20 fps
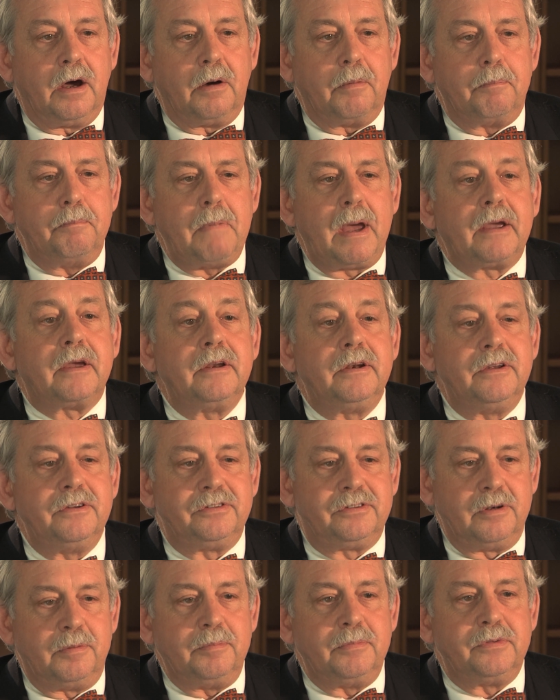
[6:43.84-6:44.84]

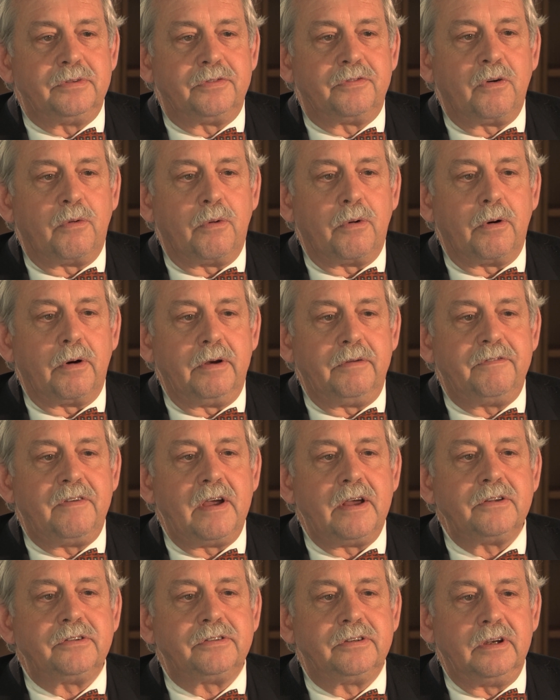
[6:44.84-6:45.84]
mechanisms for
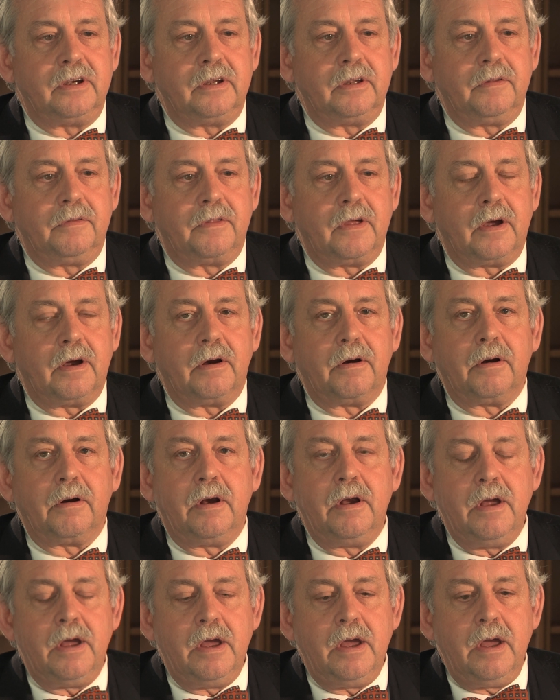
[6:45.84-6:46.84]
advancing their
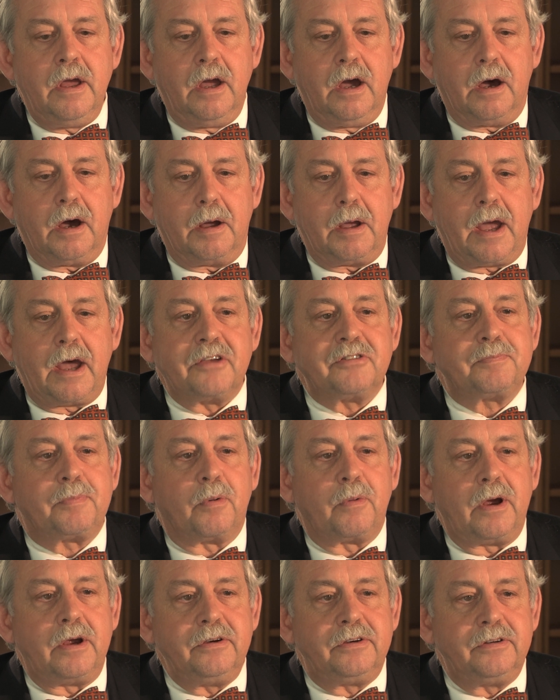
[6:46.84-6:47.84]

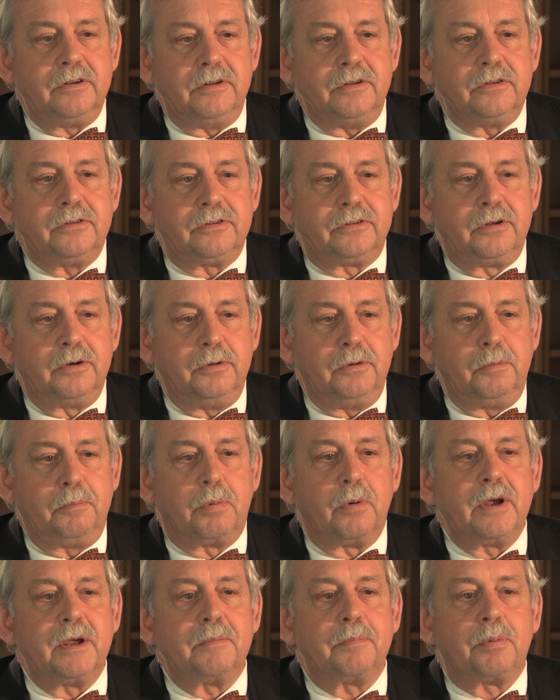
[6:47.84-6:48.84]
aspirations to
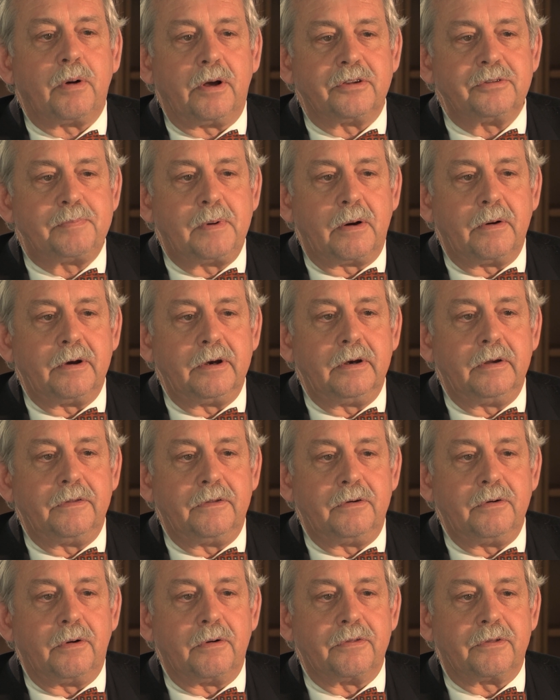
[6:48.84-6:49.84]
bring prosperity to the
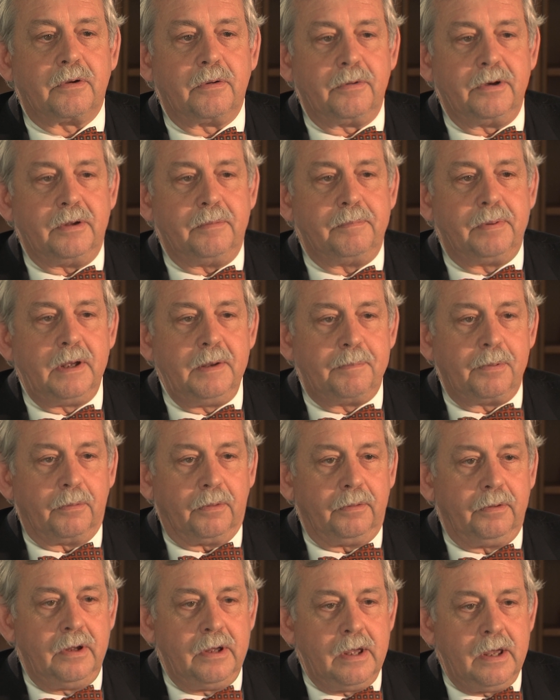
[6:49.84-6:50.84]
North Korean
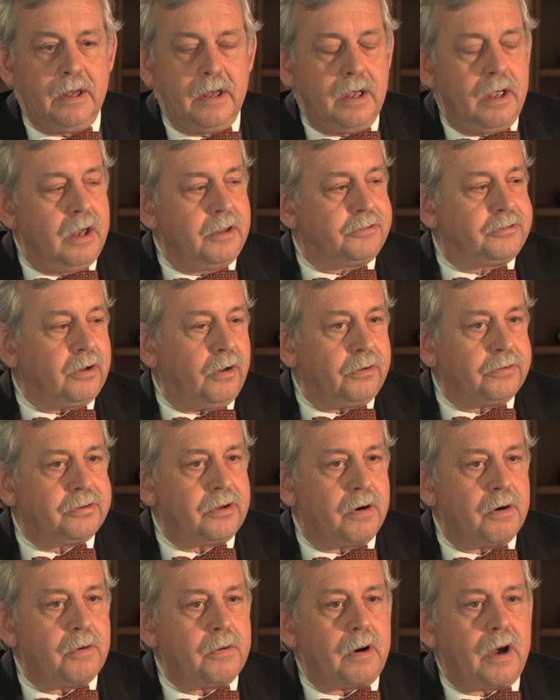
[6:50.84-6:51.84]
people. It's
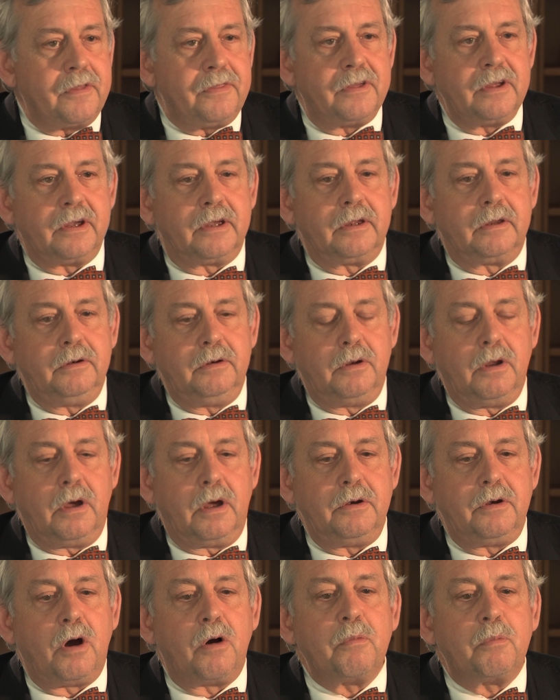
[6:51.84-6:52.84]
also, I think,
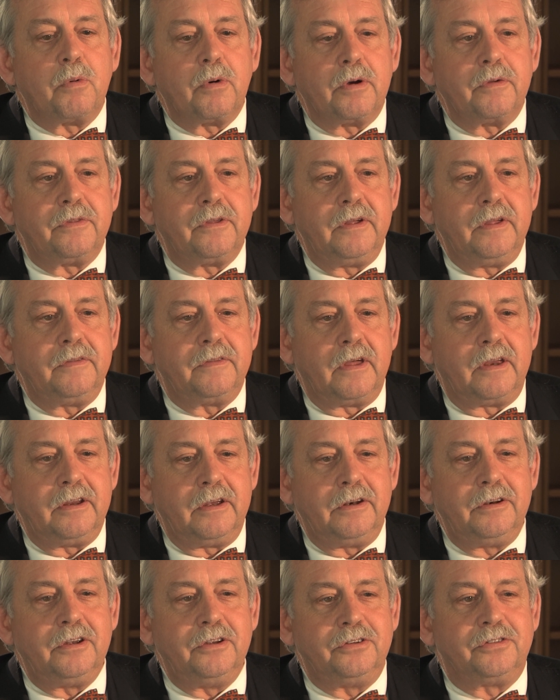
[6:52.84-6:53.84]
noteworthy that
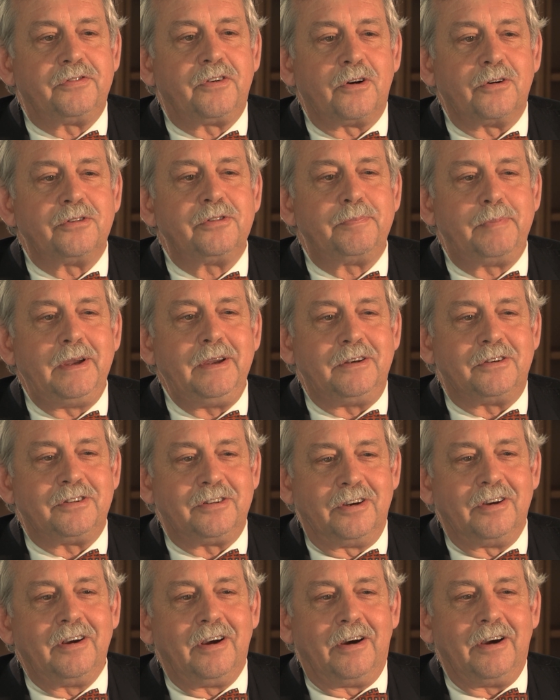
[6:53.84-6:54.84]
in his first
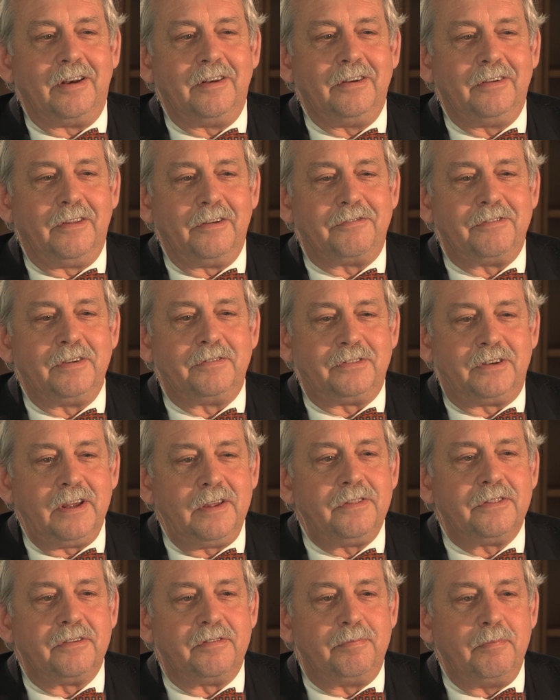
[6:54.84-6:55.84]
speech on the
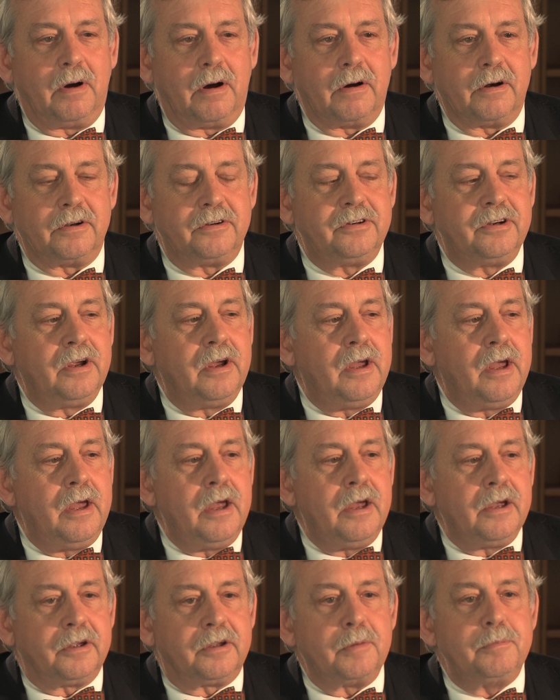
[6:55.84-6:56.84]
15th of March,
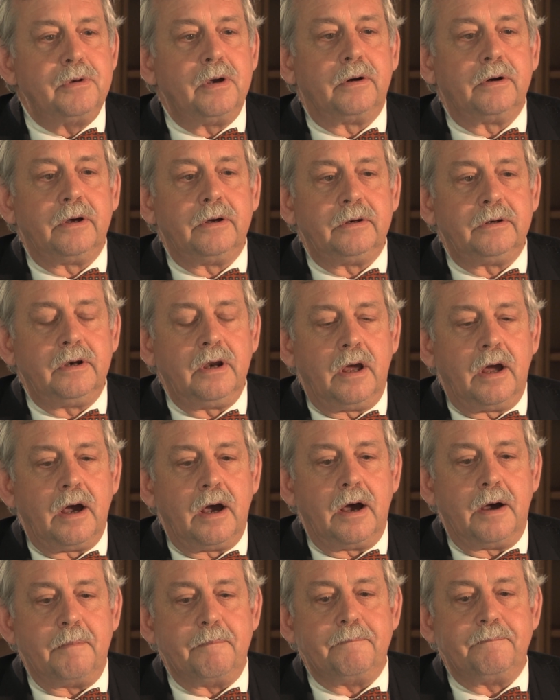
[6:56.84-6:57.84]
Kim
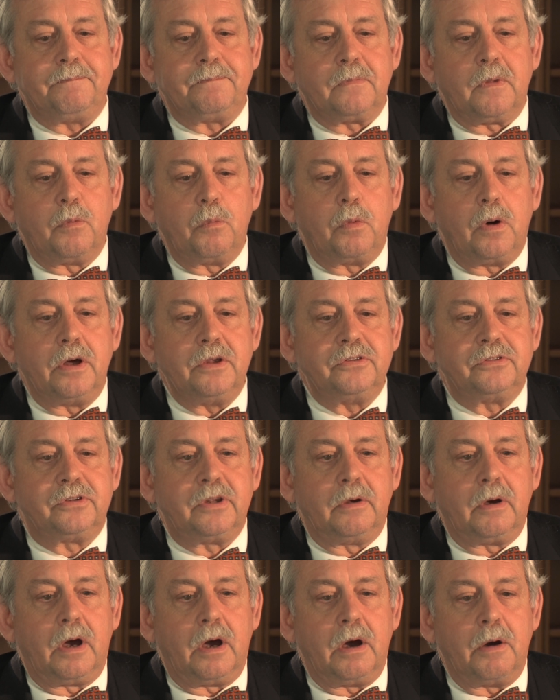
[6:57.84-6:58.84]
Jong-un was
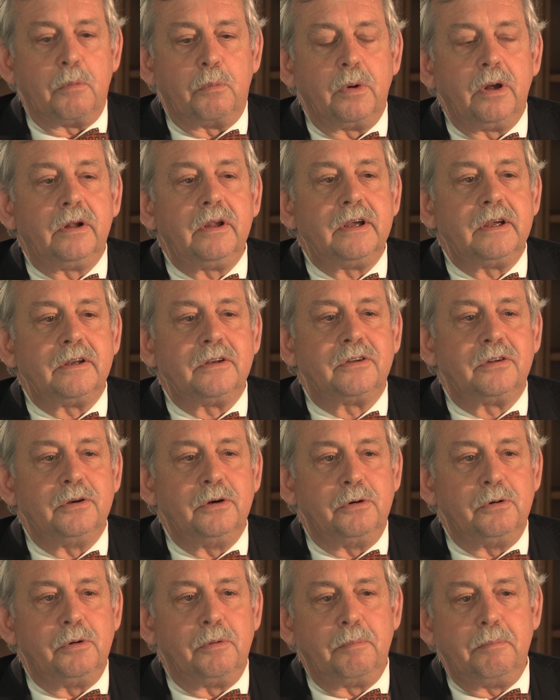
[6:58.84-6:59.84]
willing
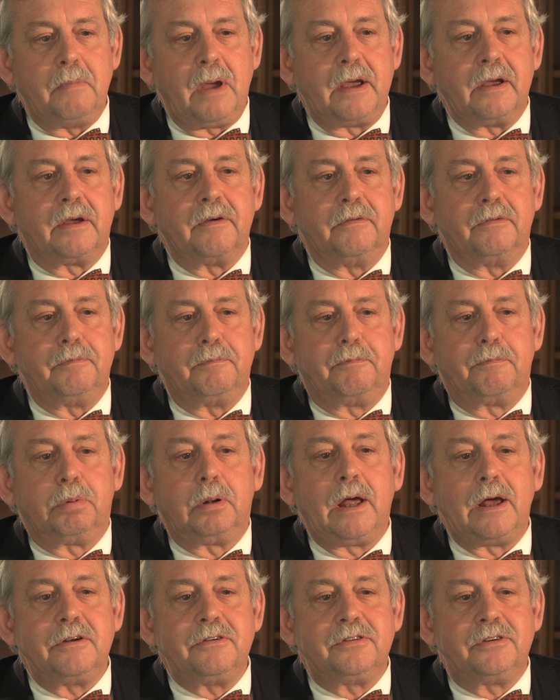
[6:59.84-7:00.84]
to make a
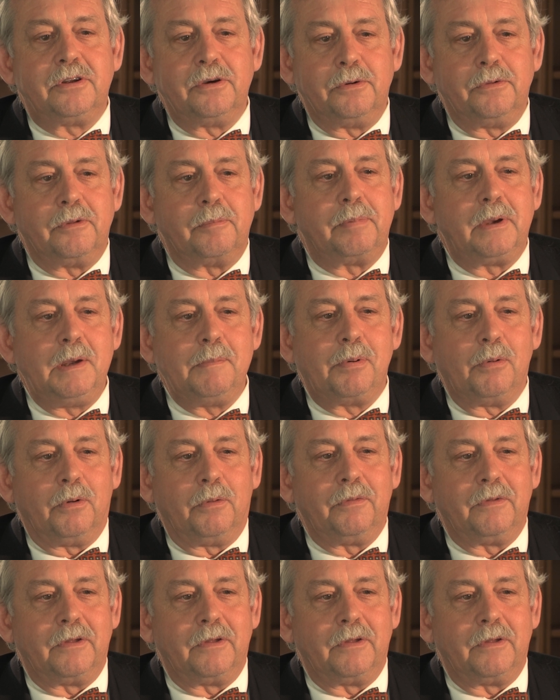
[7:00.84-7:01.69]
pledge to the people